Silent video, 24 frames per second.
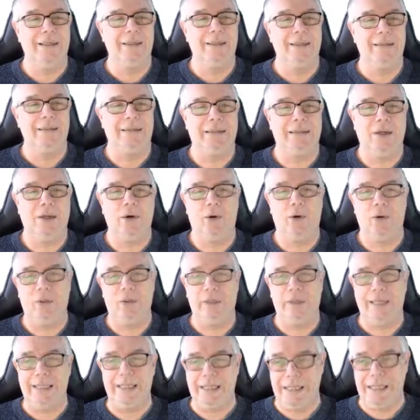So
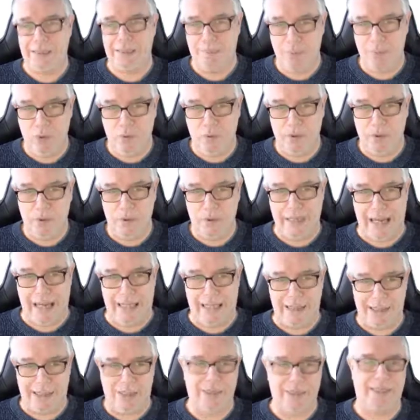let's move to the
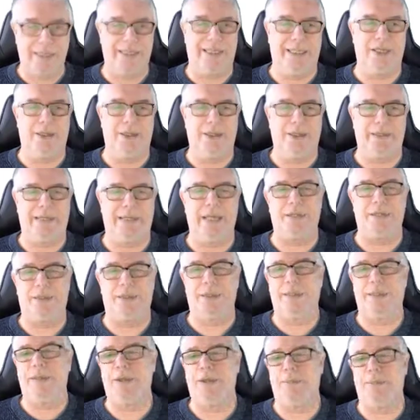hands-on session
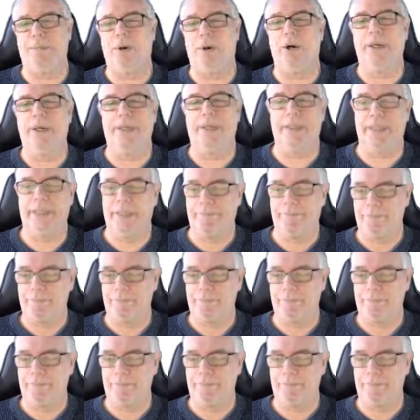at this point.